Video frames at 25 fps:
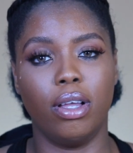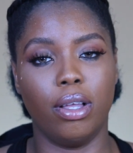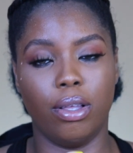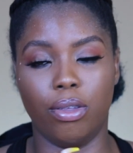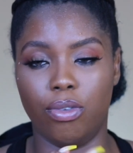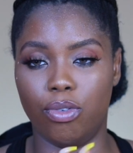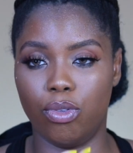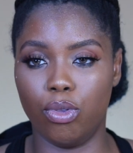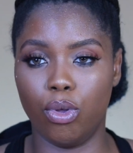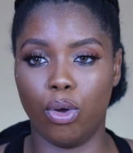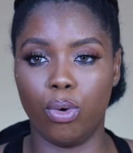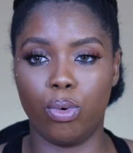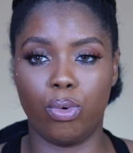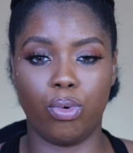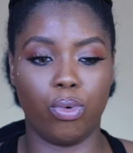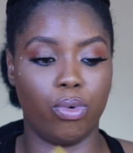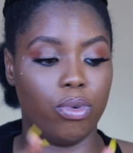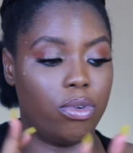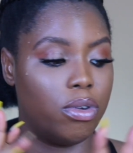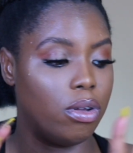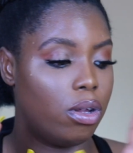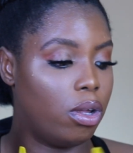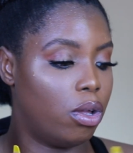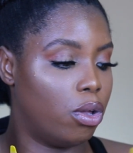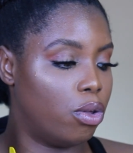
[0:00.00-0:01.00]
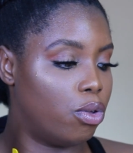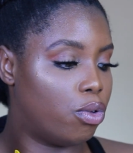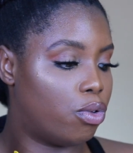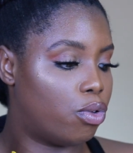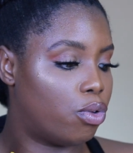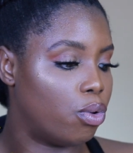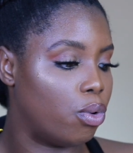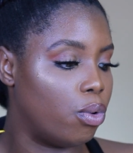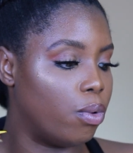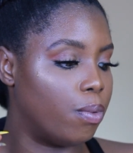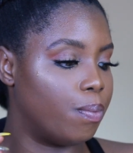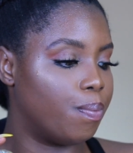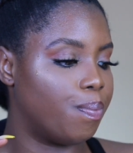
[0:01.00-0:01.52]
It's not good.
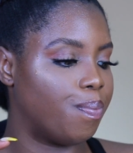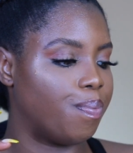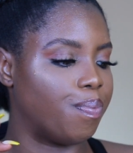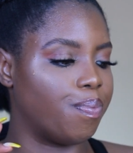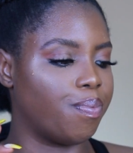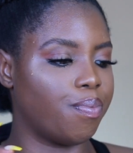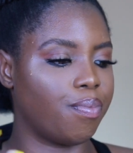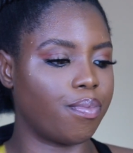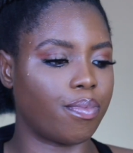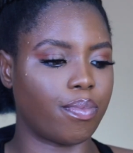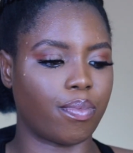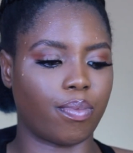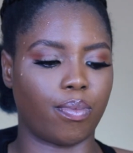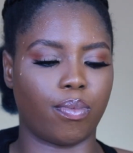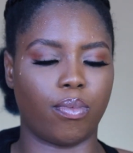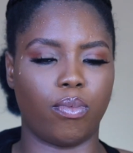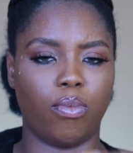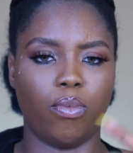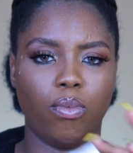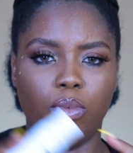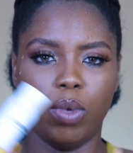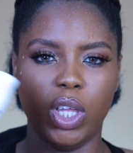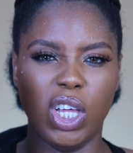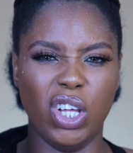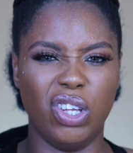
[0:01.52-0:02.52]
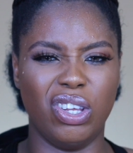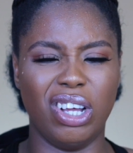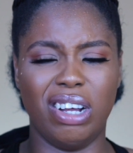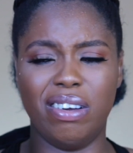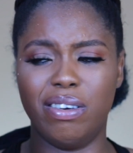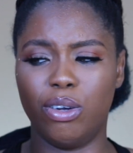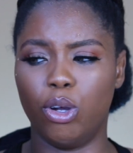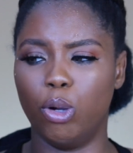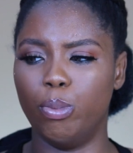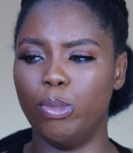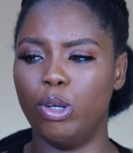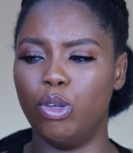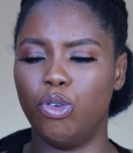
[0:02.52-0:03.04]
So do I
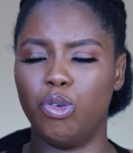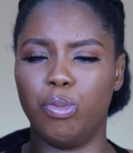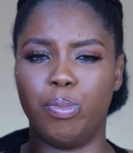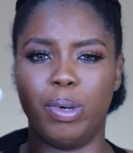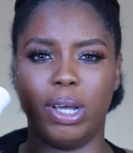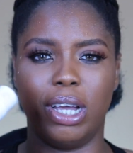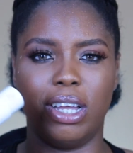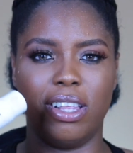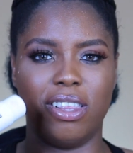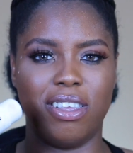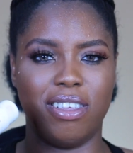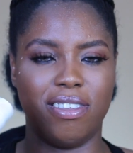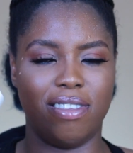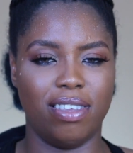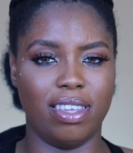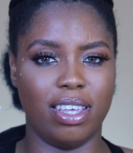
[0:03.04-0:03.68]
recommend you buying this?